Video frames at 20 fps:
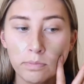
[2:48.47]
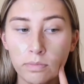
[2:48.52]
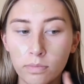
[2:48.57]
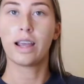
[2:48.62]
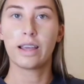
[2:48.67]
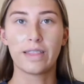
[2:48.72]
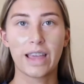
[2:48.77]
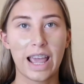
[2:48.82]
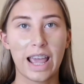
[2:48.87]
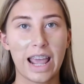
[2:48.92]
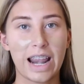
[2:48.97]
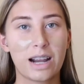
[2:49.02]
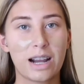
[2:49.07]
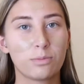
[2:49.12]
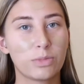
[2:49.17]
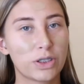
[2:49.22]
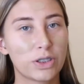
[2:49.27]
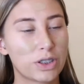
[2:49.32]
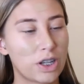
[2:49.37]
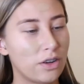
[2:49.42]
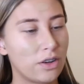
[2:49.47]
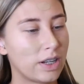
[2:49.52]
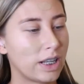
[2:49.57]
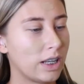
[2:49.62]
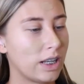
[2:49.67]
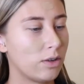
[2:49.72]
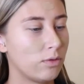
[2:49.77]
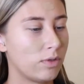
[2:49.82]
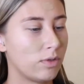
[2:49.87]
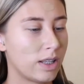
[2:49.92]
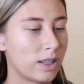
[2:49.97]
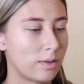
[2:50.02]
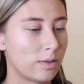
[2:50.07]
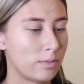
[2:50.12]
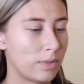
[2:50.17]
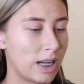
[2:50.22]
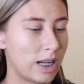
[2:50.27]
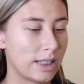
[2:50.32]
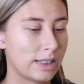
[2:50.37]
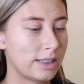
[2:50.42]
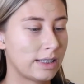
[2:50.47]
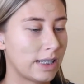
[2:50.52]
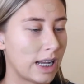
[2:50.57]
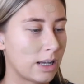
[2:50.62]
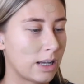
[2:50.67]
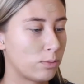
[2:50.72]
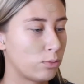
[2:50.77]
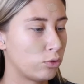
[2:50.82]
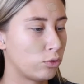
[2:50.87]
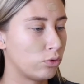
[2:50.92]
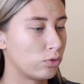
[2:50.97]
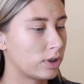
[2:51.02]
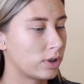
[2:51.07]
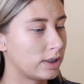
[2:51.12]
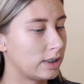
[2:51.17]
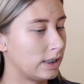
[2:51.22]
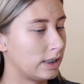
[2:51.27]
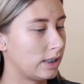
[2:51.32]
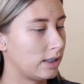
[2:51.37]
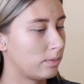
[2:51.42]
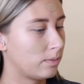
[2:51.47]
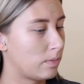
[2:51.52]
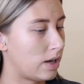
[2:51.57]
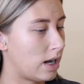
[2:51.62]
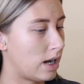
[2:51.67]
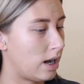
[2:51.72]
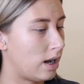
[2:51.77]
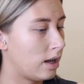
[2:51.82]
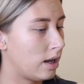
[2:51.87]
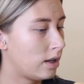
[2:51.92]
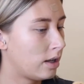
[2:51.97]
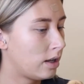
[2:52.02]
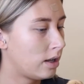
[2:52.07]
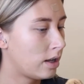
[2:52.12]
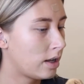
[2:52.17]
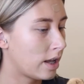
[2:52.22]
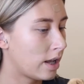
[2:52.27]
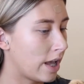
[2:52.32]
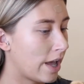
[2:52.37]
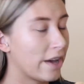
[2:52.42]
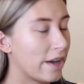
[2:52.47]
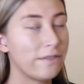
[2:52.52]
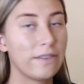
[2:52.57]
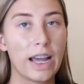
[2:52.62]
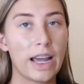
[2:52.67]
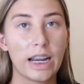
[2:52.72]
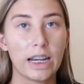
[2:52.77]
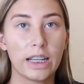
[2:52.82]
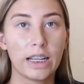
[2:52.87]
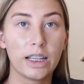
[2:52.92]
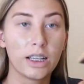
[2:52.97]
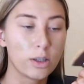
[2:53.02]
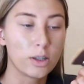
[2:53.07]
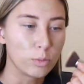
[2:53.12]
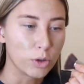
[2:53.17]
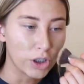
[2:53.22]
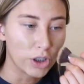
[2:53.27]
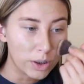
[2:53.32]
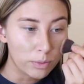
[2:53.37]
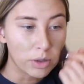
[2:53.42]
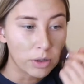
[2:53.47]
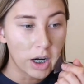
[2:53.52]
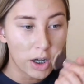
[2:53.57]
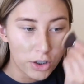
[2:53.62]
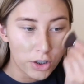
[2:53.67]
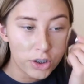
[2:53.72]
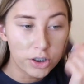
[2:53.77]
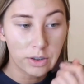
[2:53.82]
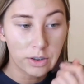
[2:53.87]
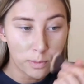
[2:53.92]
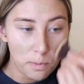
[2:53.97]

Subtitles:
And then I'm just going in with my staple Sigma F80 Kabuki brush.